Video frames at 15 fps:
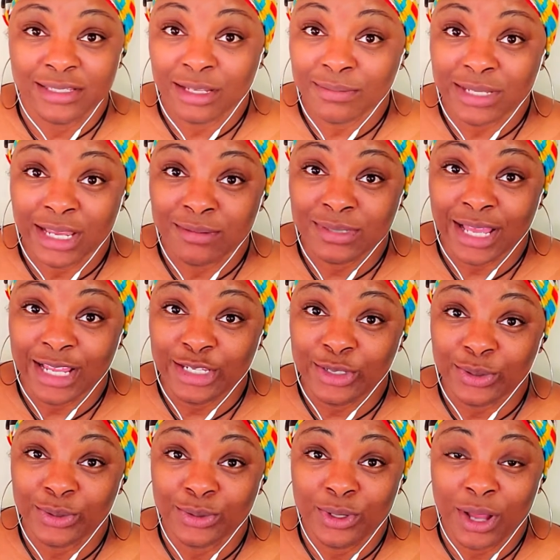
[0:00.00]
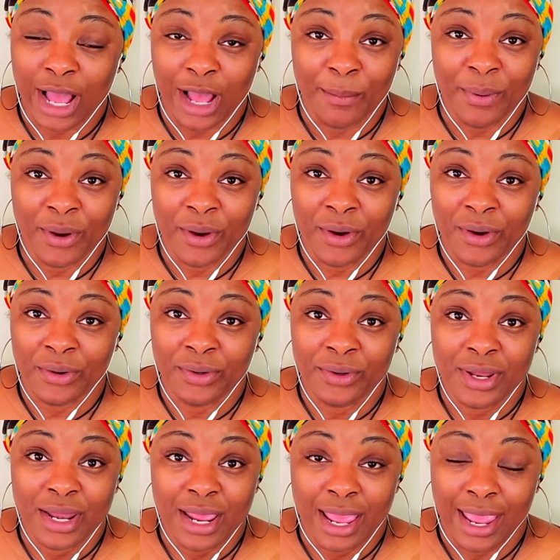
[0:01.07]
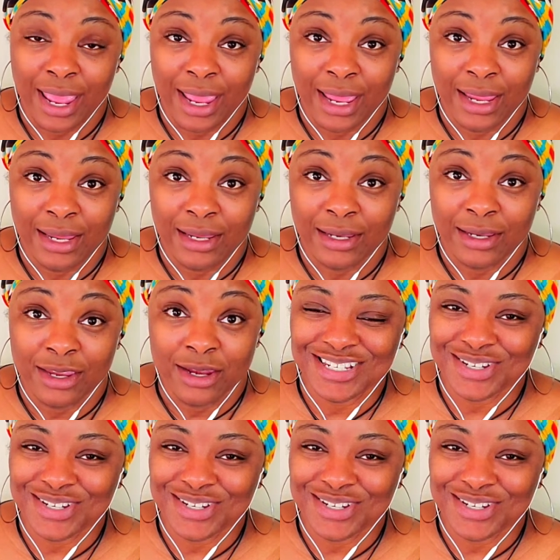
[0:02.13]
sometimes I do hop on and,